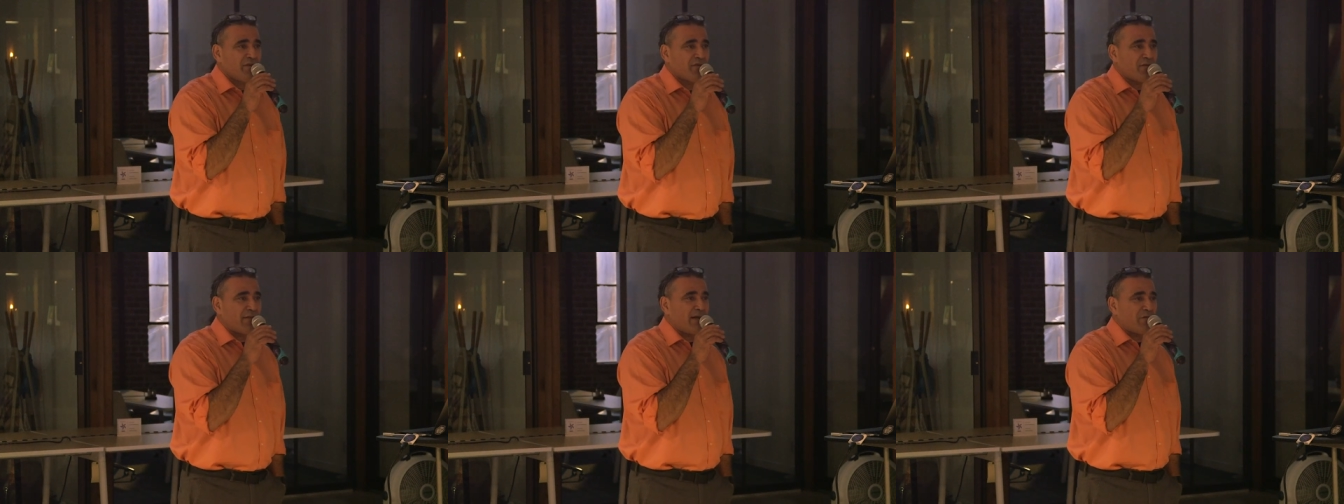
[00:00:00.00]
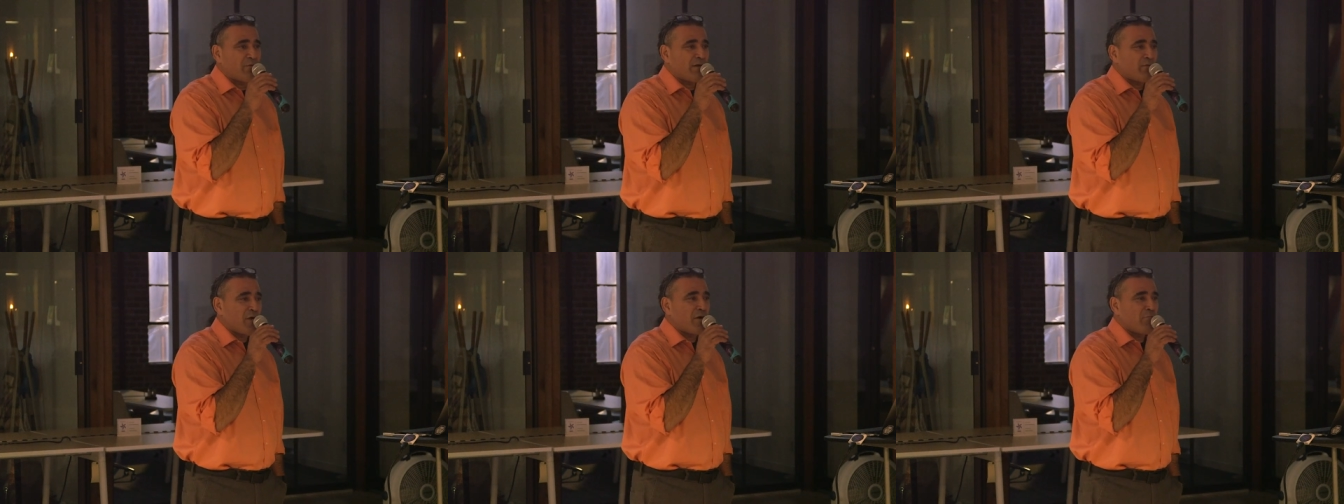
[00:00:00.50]
so that
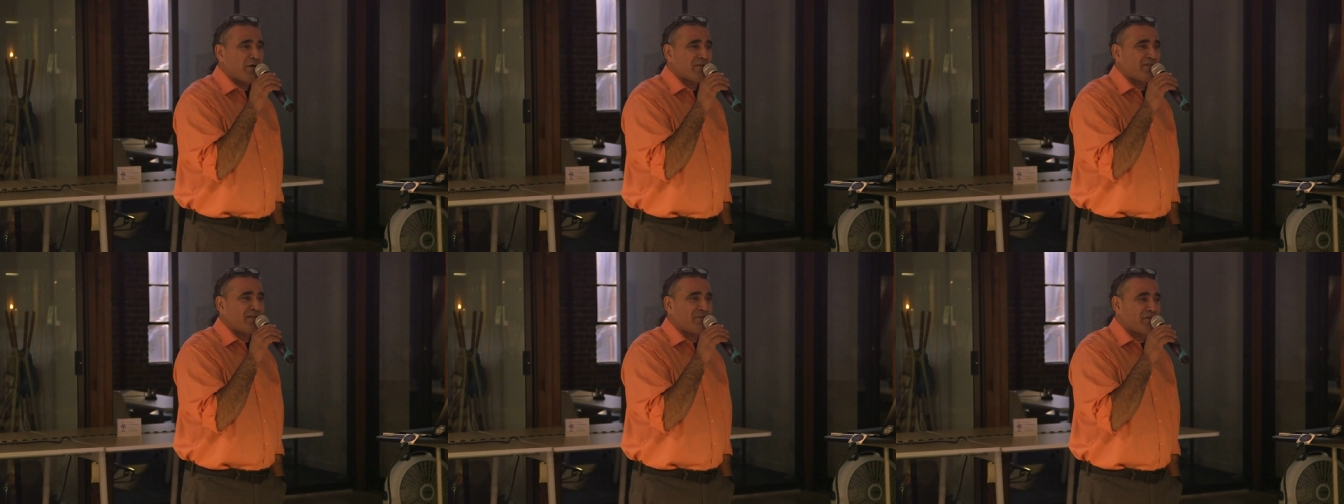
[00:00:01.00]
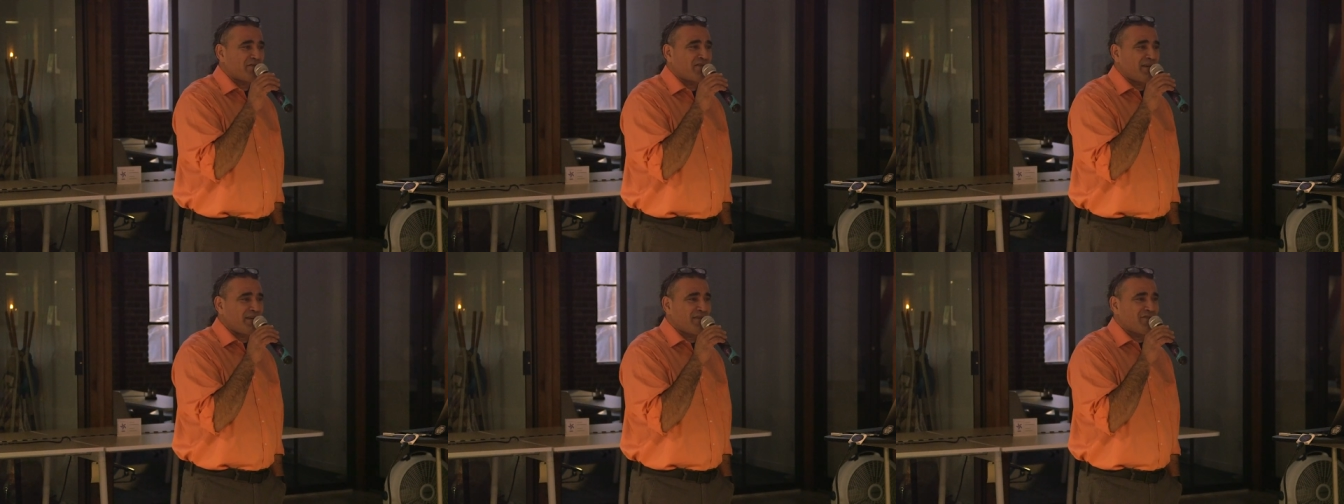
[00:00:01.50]
when mom wants them to
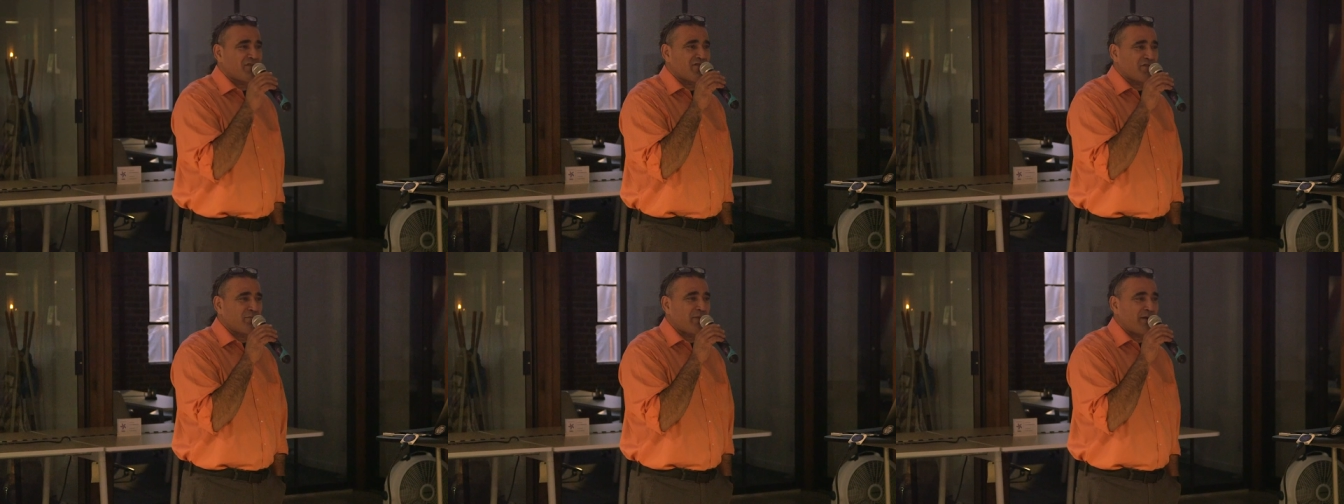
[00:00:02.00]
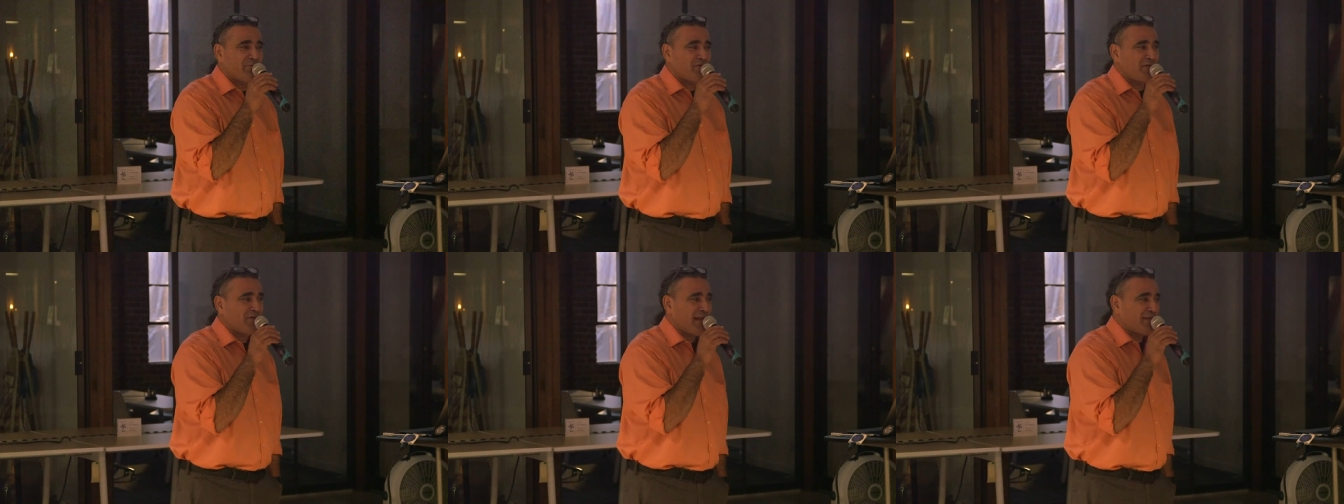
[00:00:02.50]
study, she just
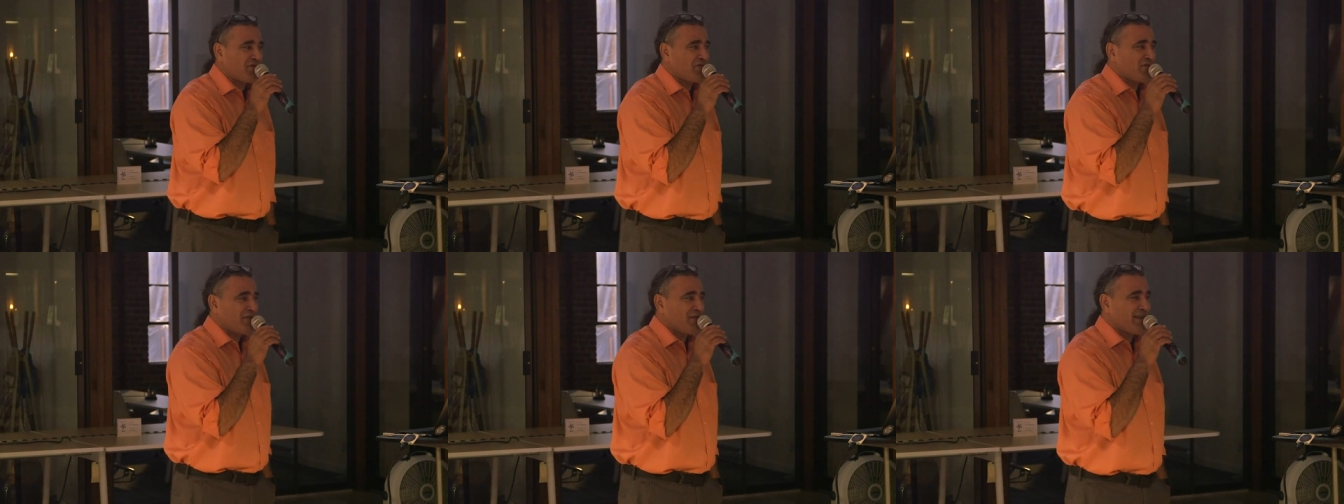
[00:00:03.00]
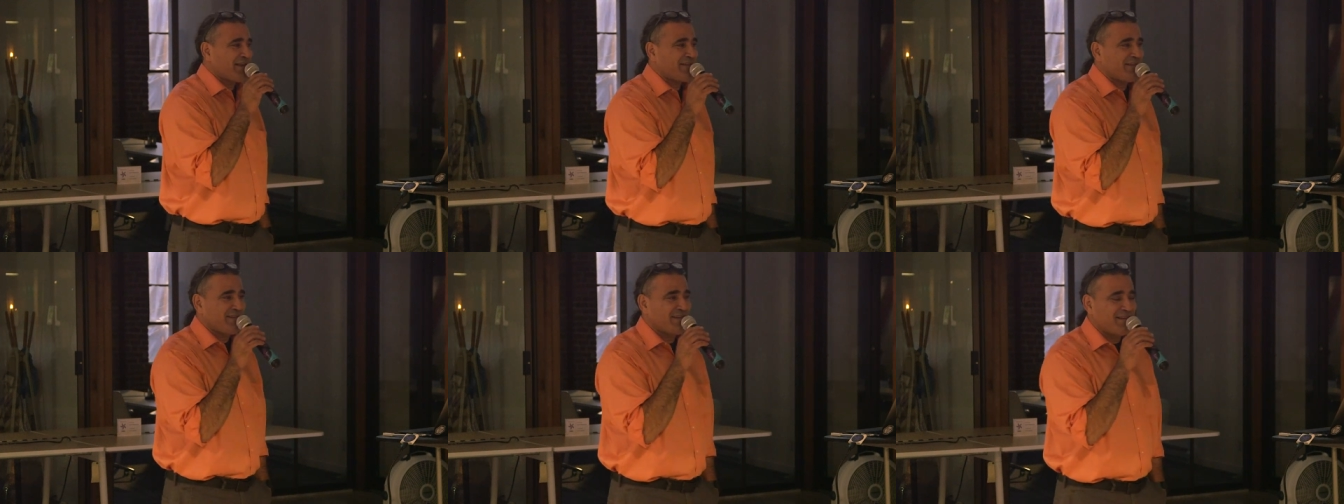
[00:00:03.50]
pops on that song
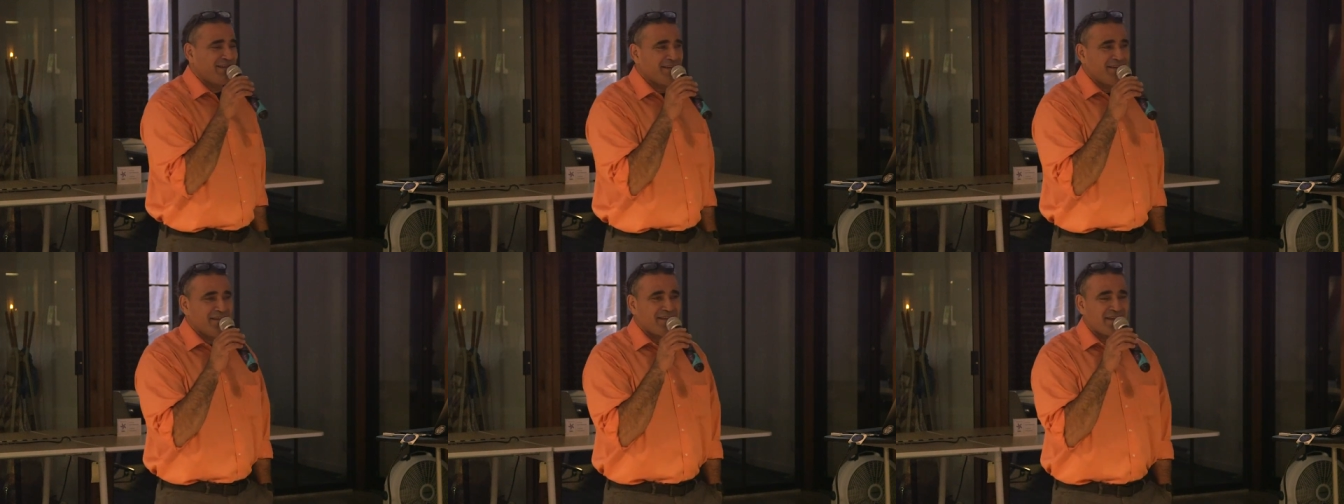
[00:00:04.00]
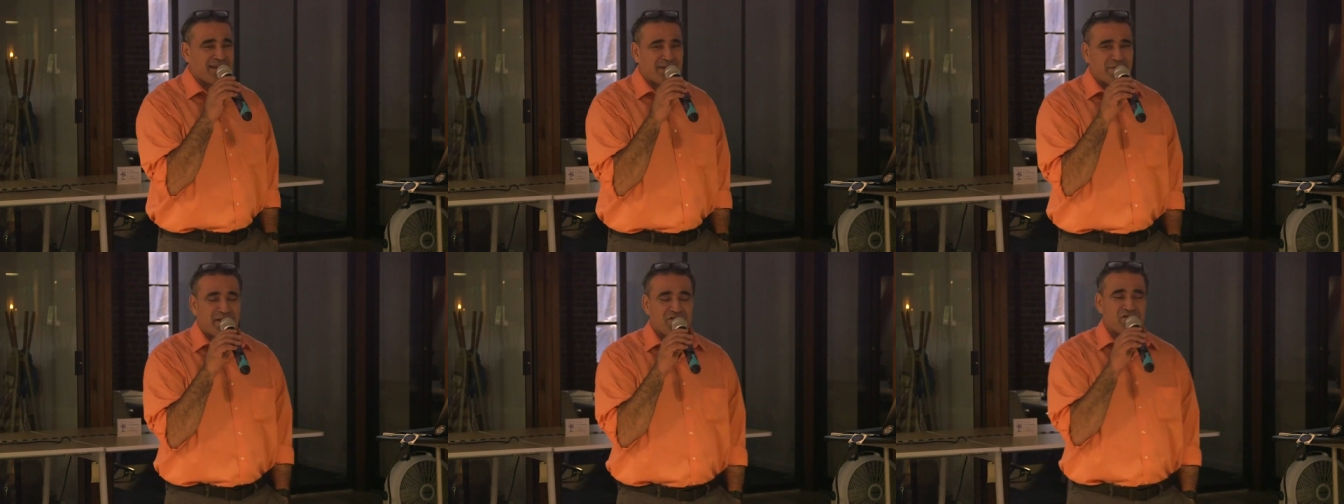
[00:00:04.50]
and uh, they
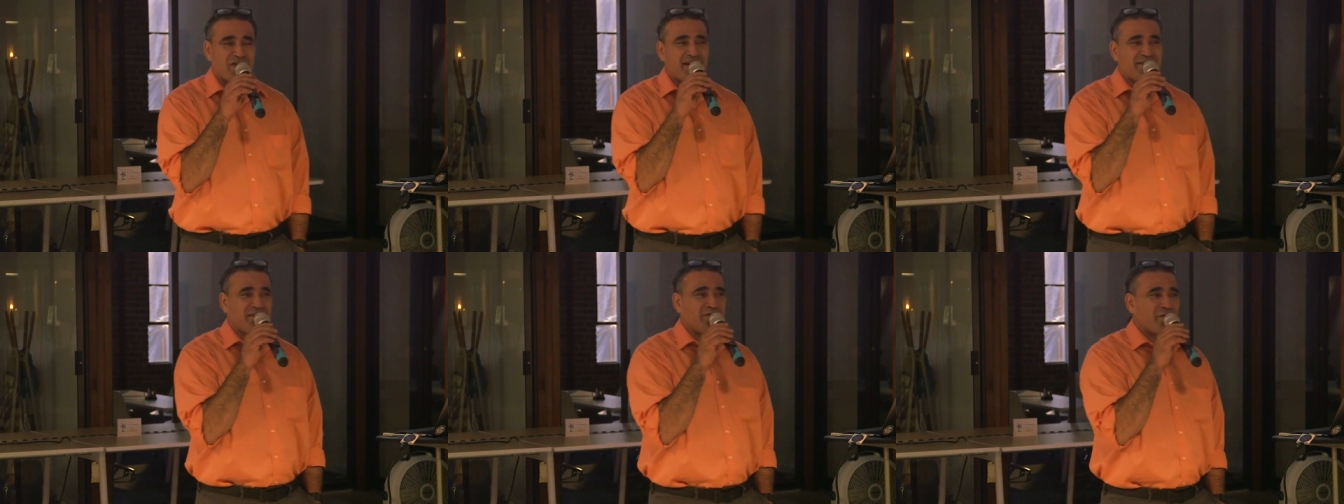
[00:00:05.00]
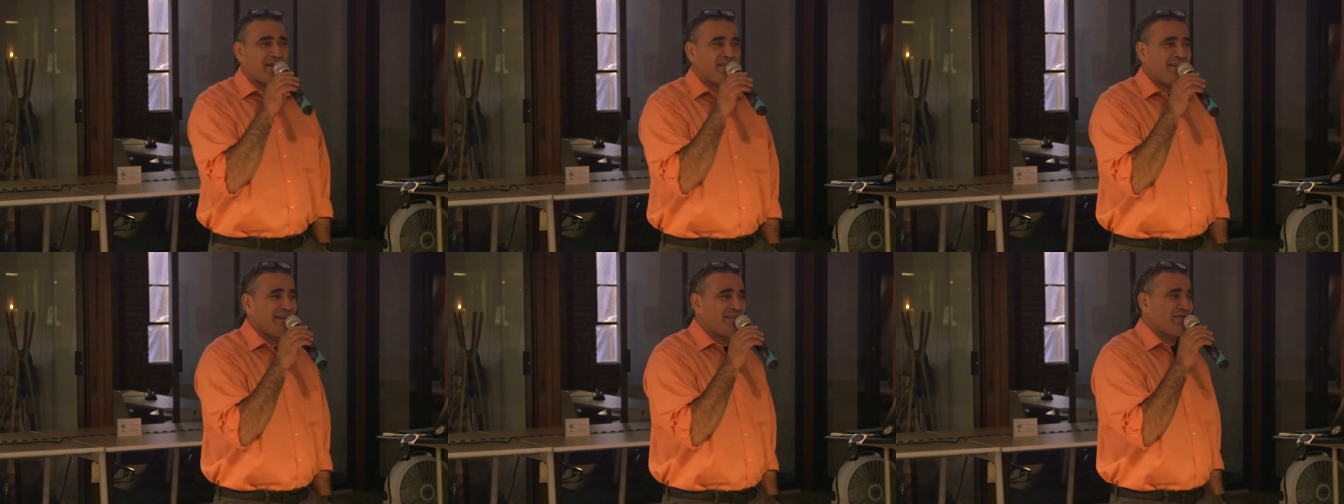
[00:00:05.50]
can be entrained into an
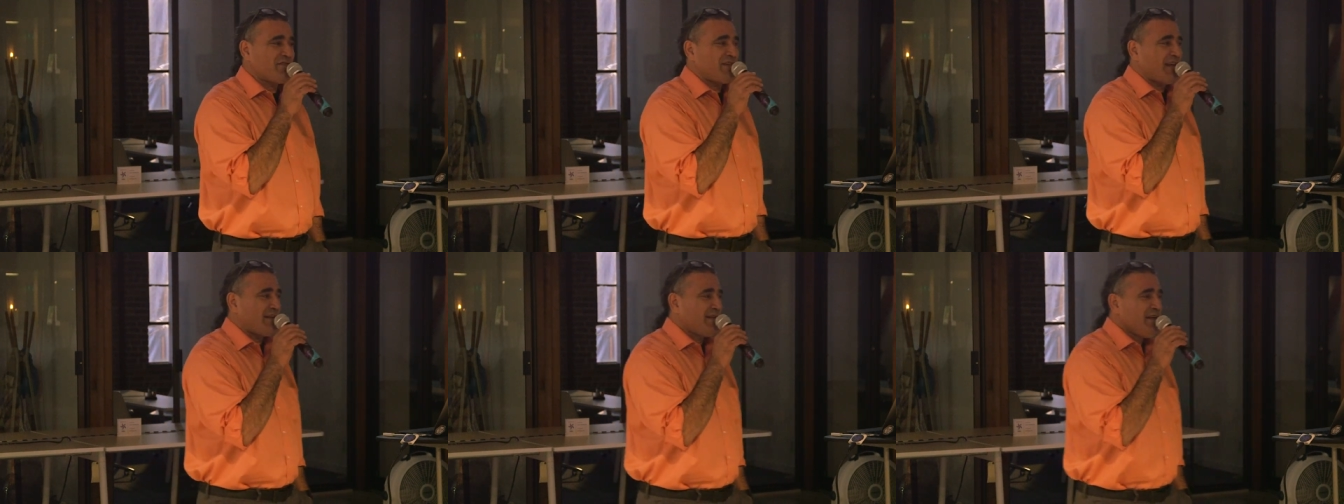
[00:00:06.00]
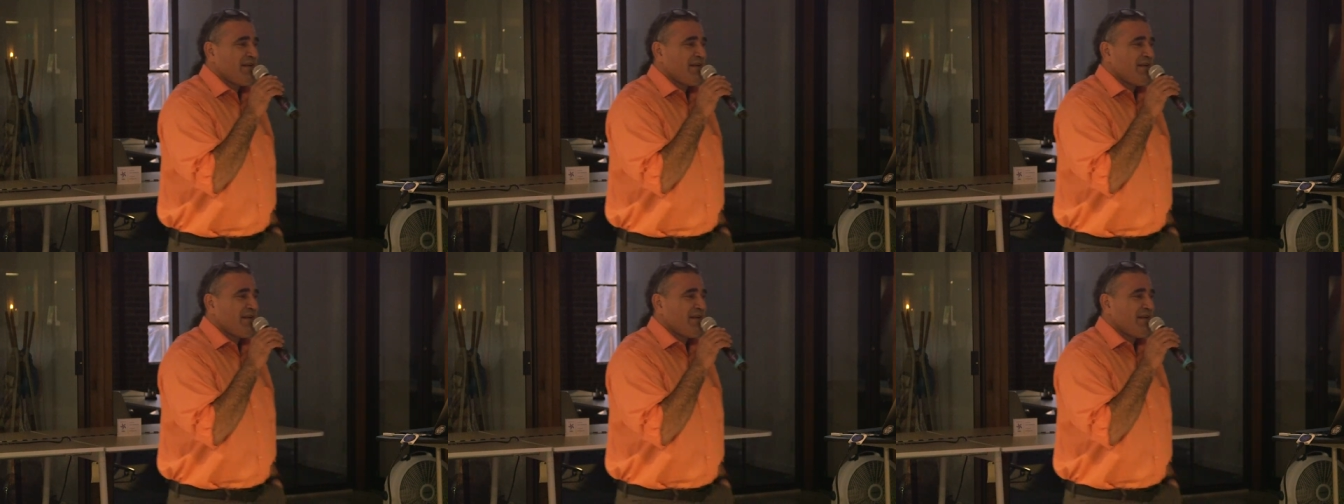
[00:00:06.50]
attentive state.